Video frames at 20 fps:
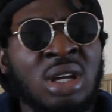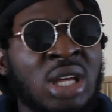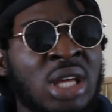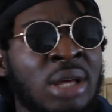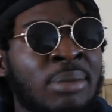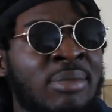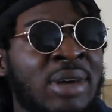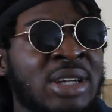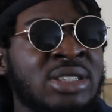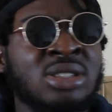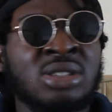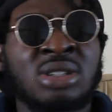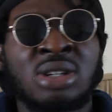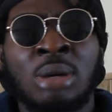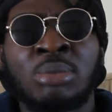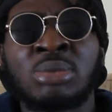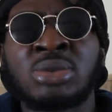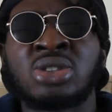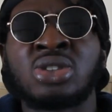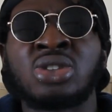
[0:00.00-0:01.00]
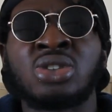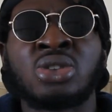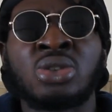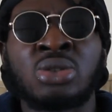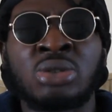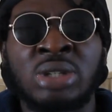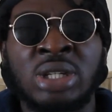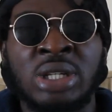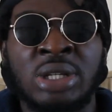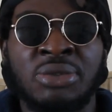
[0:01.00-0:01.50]
Imagine coming to
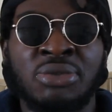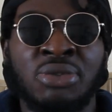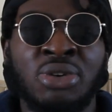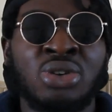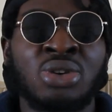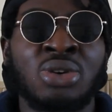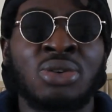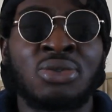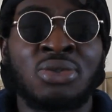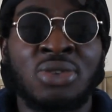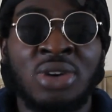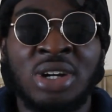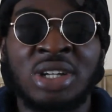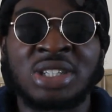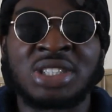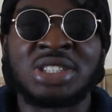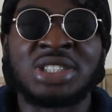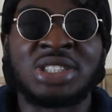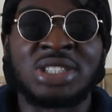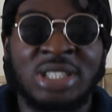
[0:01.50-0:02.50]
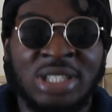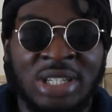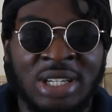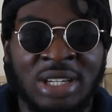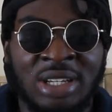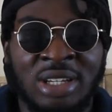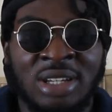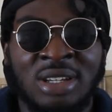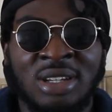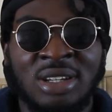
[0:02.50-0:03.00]
uni for your first
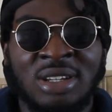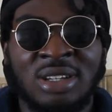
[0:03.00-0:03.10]
year.